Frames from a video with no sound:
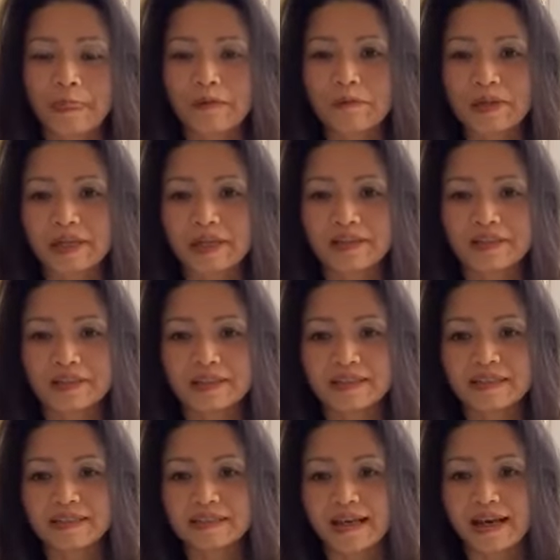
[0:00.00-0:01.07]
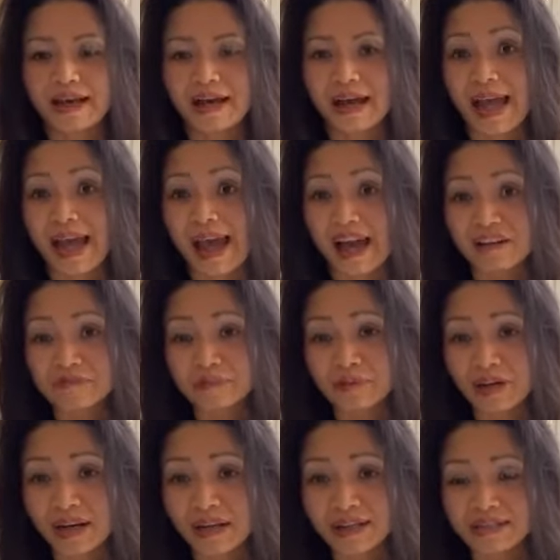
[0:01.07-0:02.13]
We could uh, have
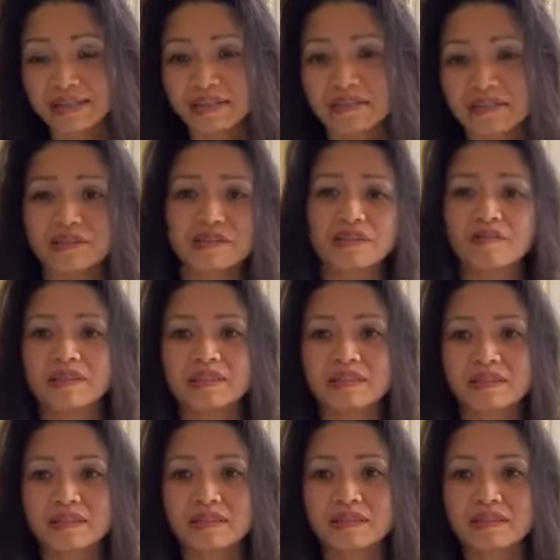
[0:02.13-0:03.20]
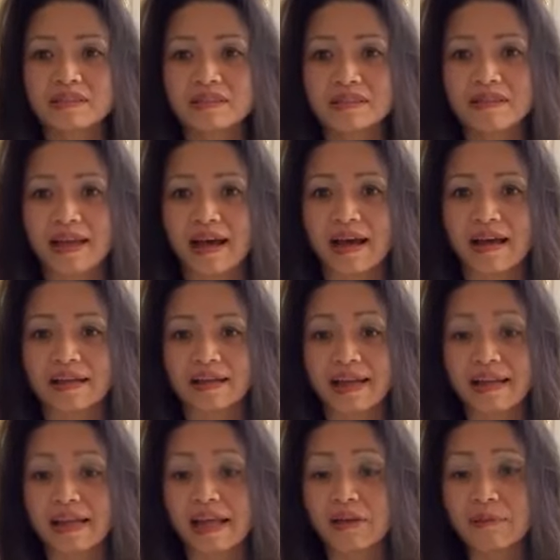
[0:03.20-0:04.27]
products and services that
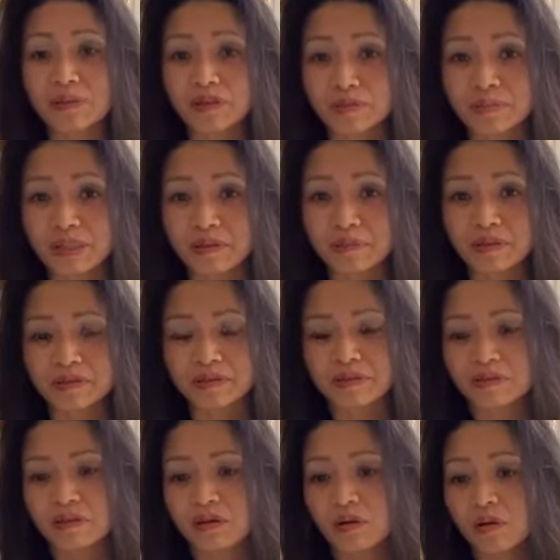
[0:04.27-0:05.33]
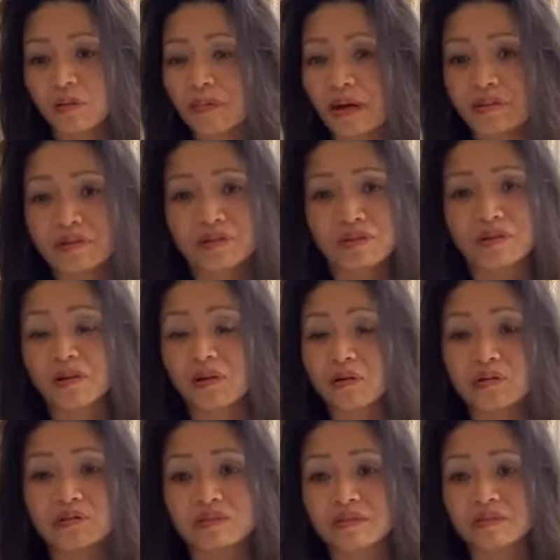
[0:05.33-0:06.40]
enabled people to go about their
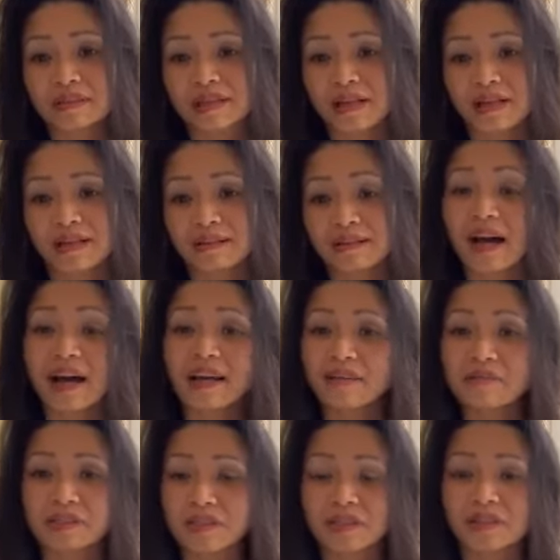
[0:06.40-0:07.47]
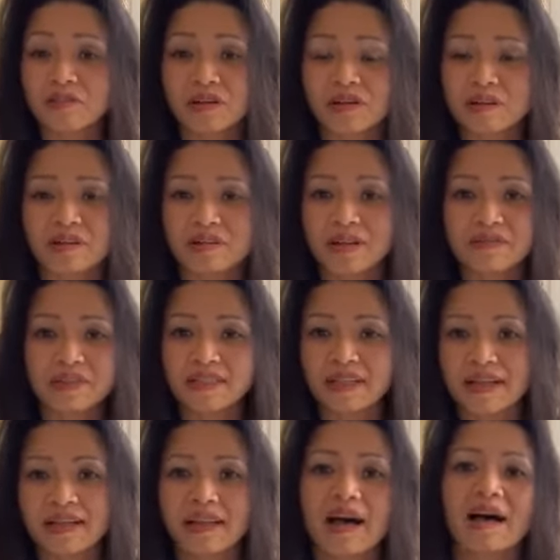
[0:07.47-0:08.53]
own uh, lives, like their, their
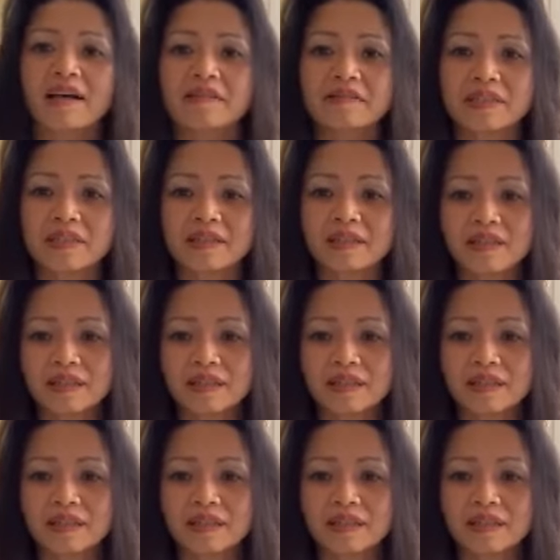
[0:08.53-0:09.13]
everyday lives.